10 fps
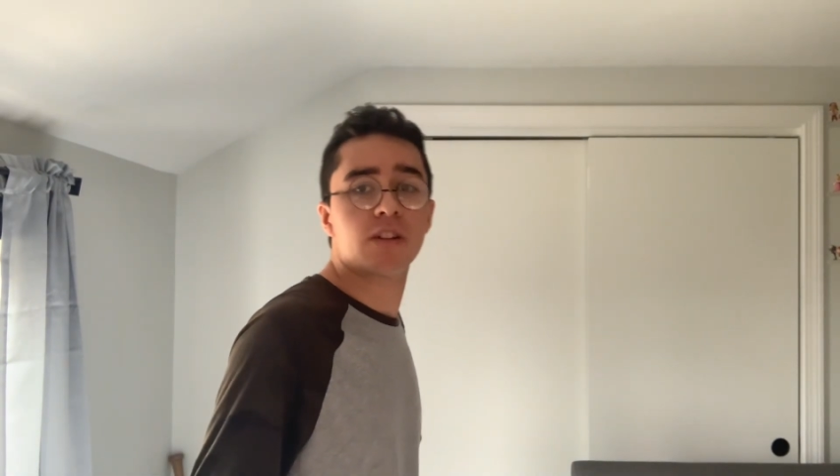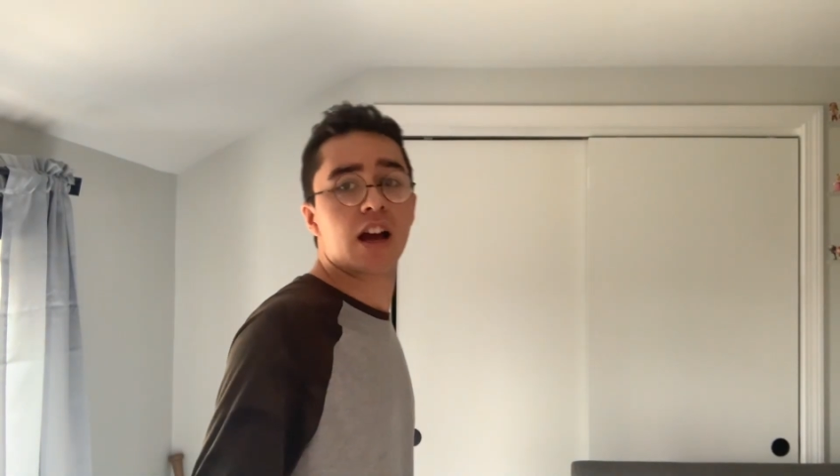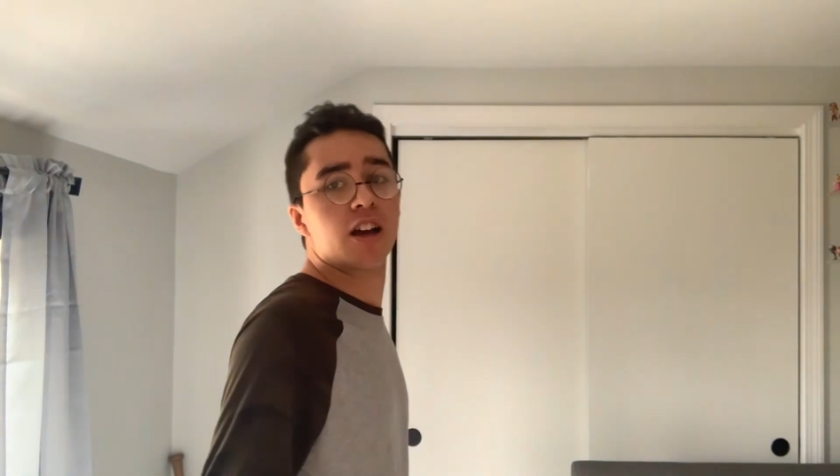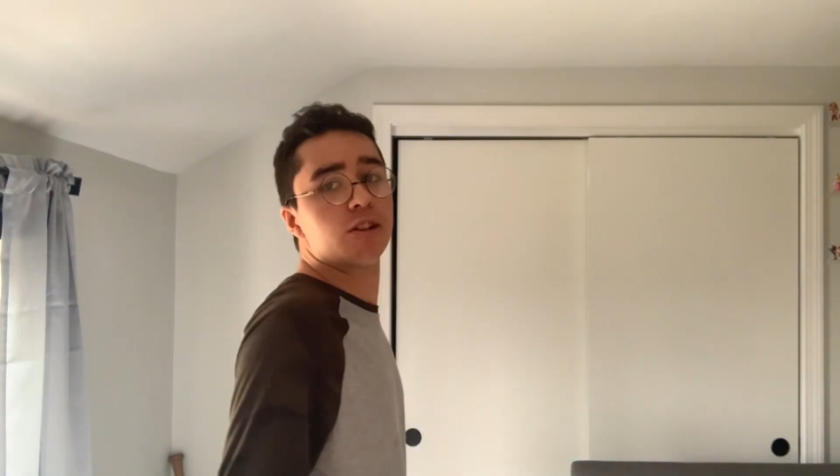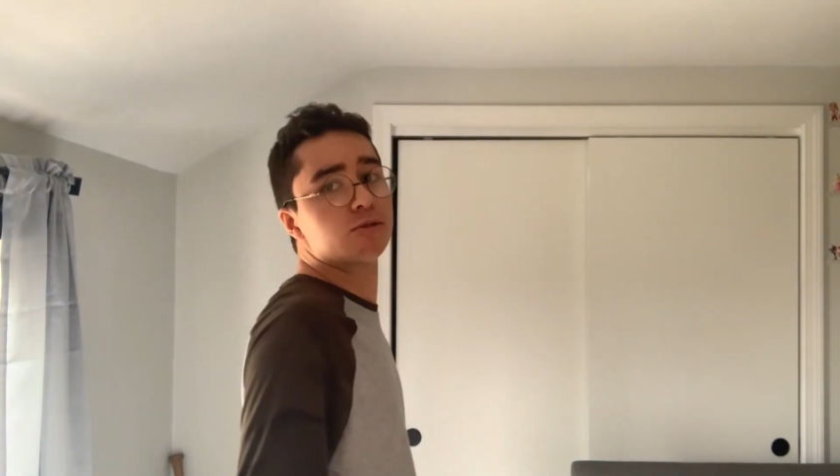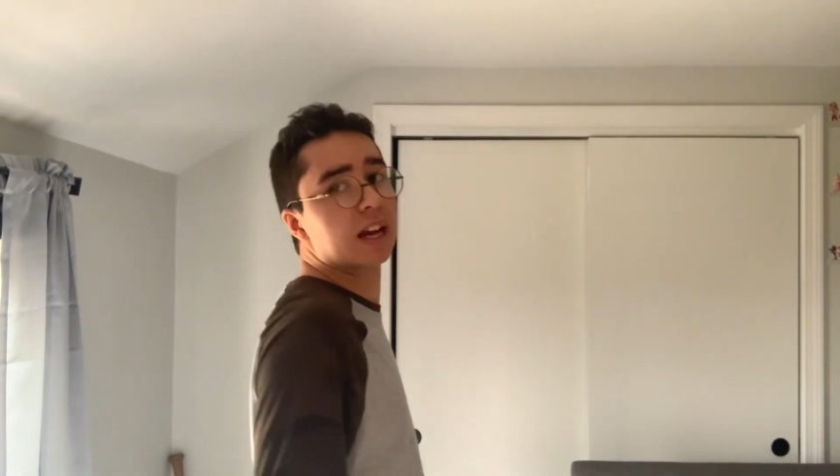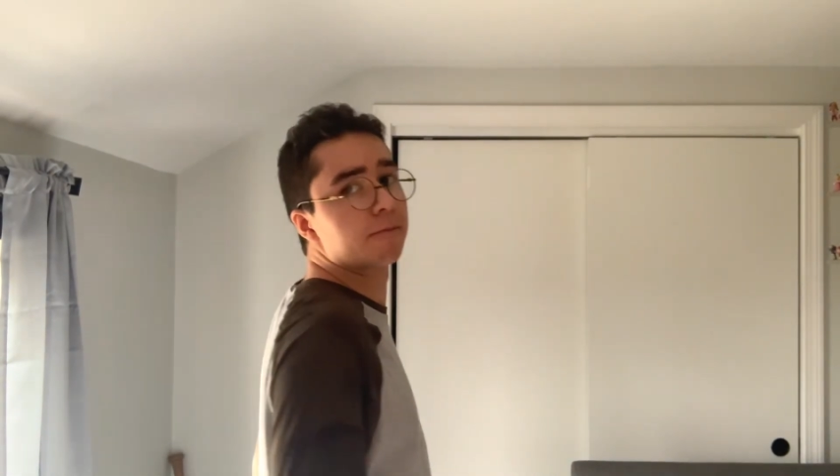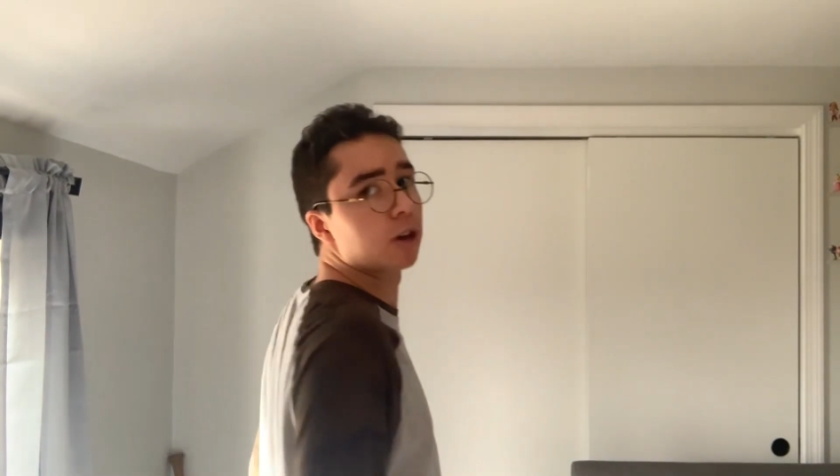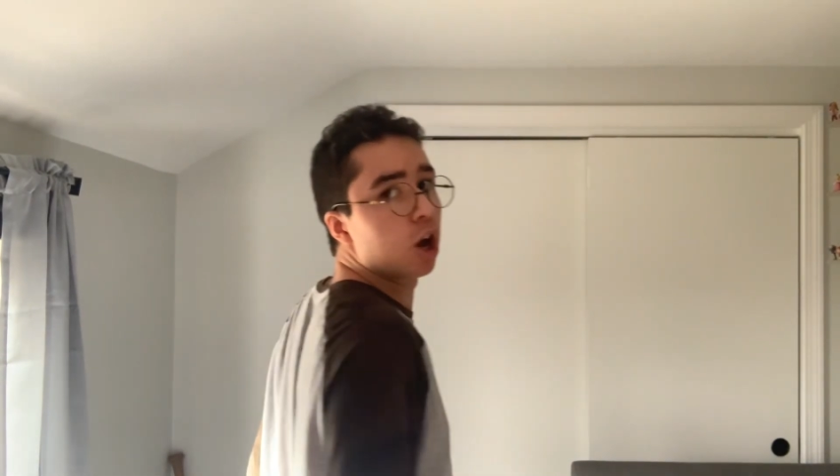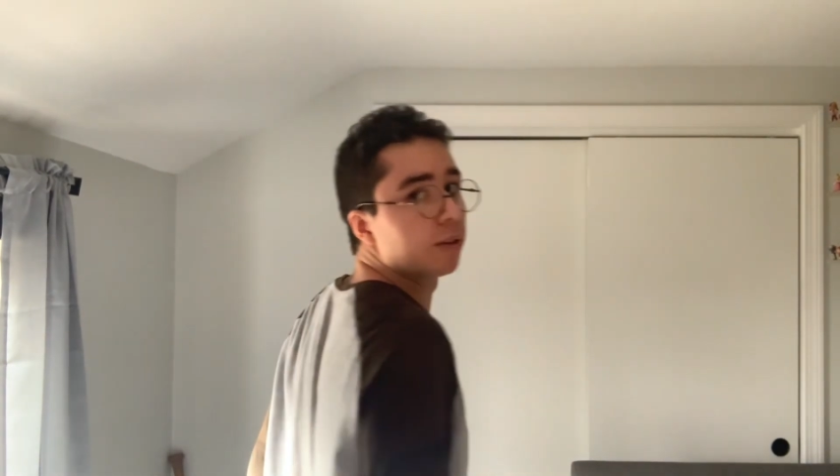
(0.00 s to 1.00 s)
We can keep
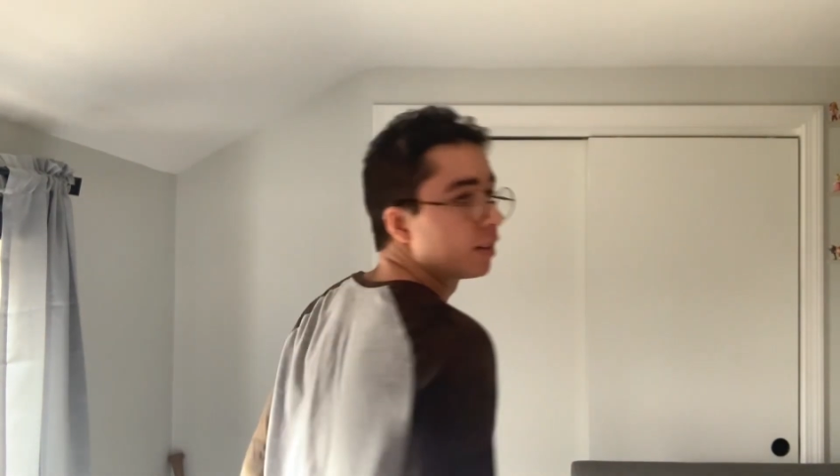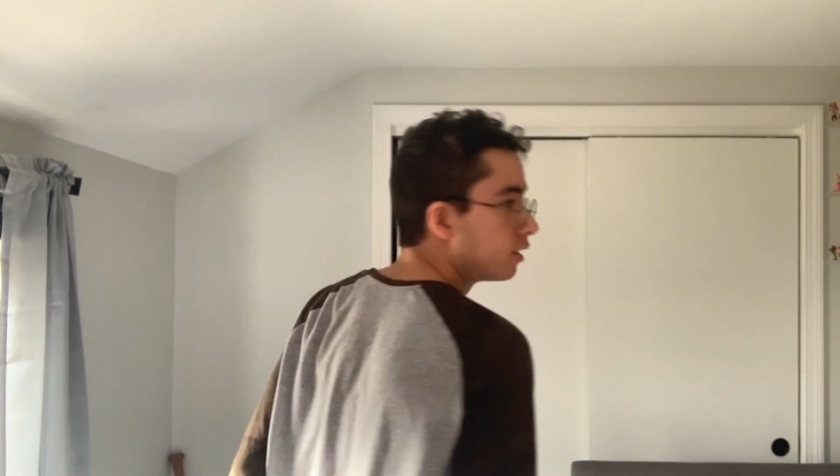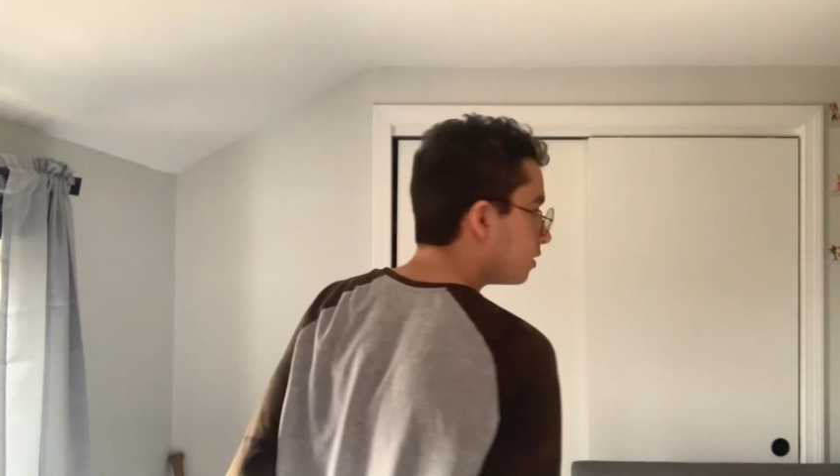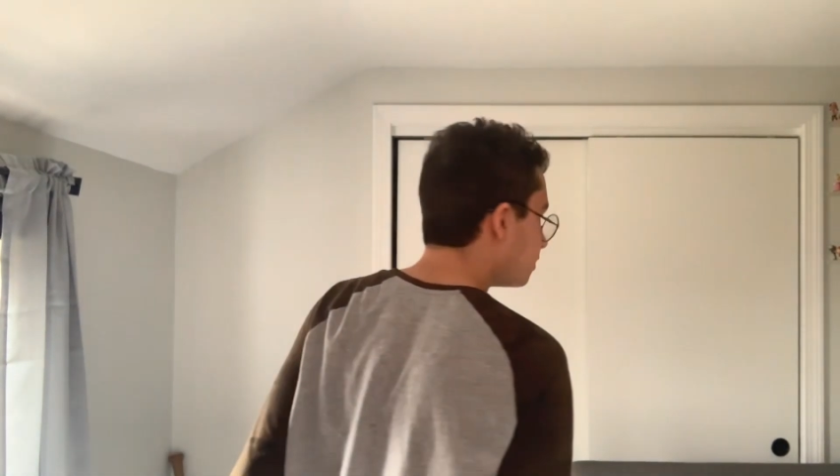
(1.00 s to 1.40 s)
going.